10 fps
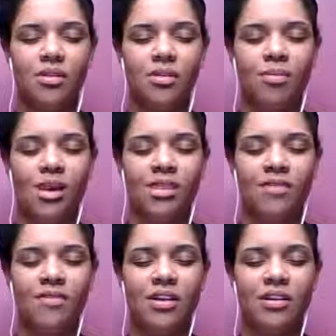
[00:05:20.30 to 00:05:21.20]
The breath
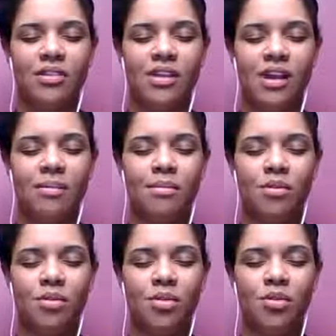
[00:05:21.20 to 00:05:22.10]
fills
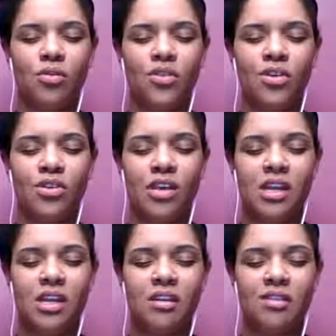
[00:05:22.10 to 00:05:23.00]
up over your
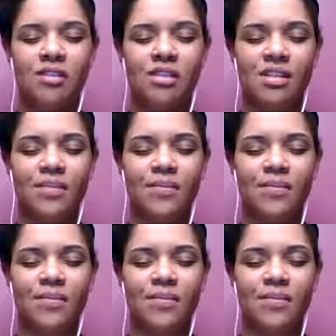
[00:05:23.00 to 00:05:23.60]
knees,